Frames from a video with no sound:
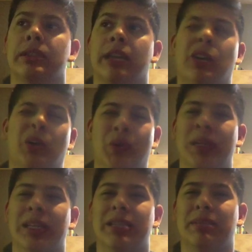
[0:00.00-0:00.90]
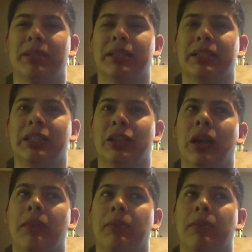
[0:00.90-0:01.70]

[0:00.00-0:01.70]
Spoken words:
Not always, but, I